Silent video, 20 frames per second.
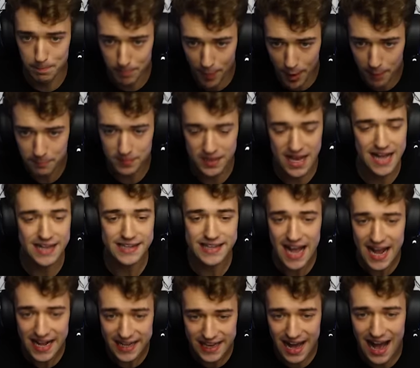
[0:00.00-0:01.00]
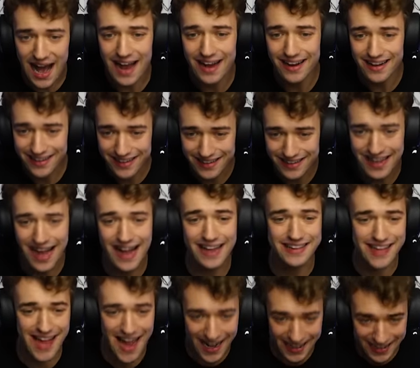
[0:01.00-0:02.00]
boop, get that guy,
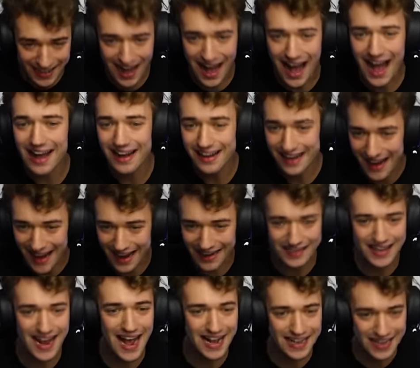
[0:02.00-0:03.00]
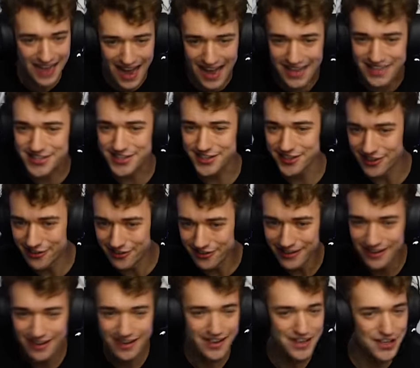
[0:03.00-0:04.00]
got that guy, and that guy too.
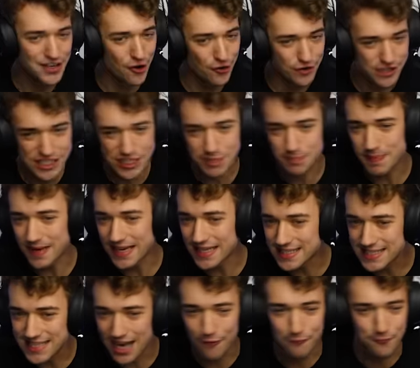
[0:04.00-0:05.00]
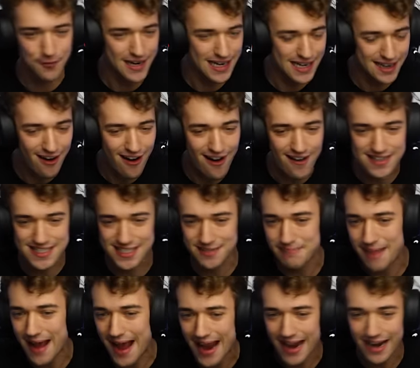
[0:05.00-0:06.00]
Yo, these beats are really awesome,
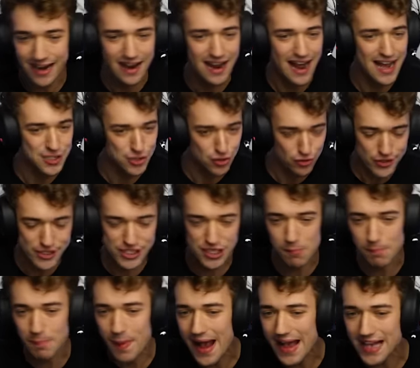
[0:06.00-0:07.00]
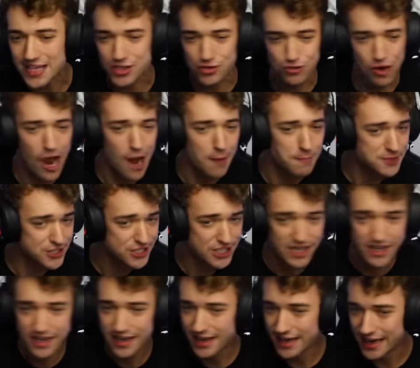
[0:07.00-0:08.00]
man. As soon as the bass drops,
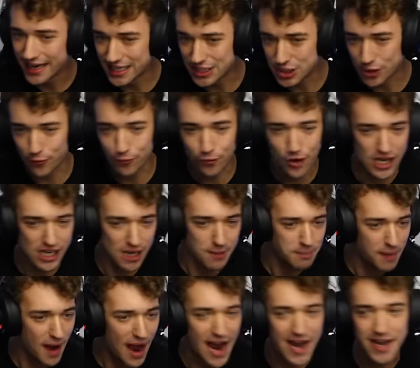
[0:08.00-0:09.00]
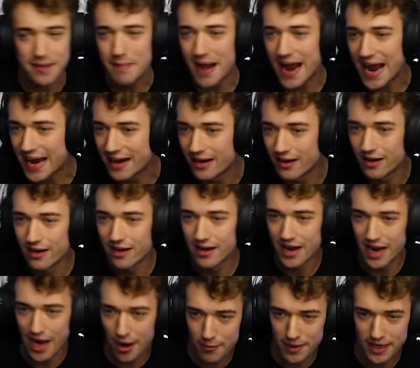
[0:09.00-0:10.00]
it's a freaking party, man.
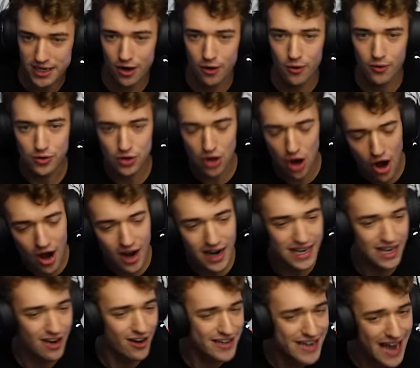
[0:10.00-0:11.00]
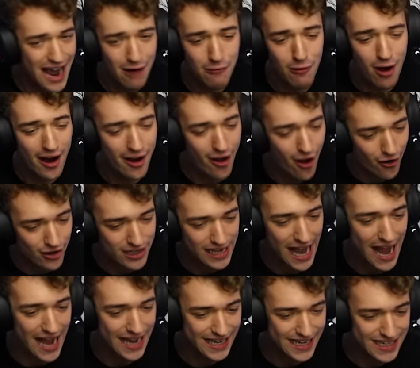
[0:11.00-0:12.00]
Here we go. Early on that one. Okay,
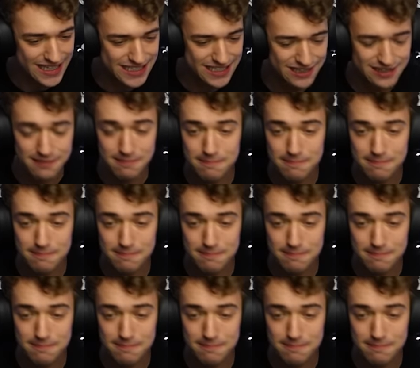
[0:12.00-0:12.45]
I can ex-